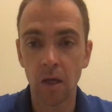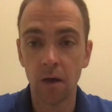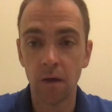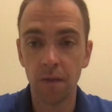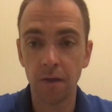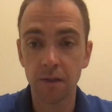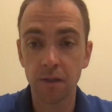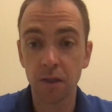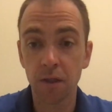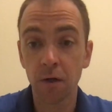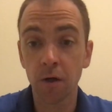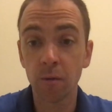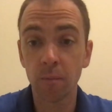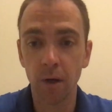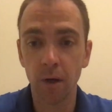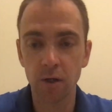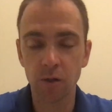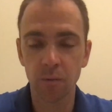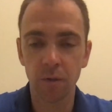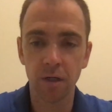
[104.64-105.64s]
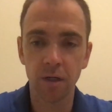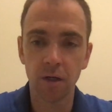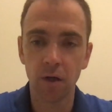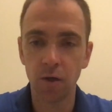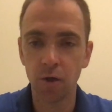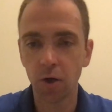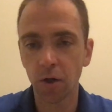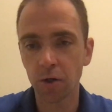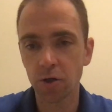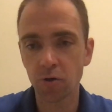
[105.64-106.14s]
This third measurement,
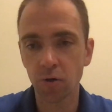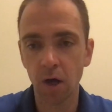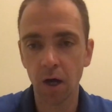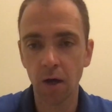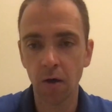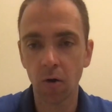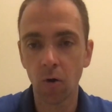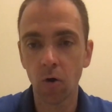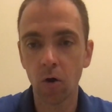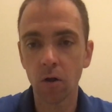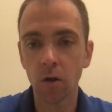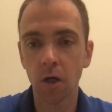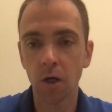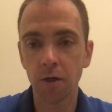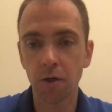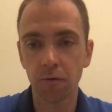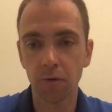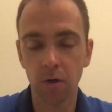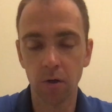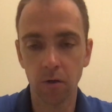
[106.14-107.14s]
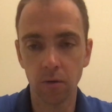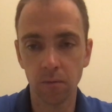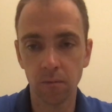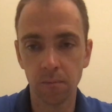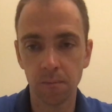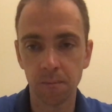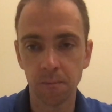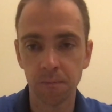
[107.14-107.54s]
you're going to try all on your own.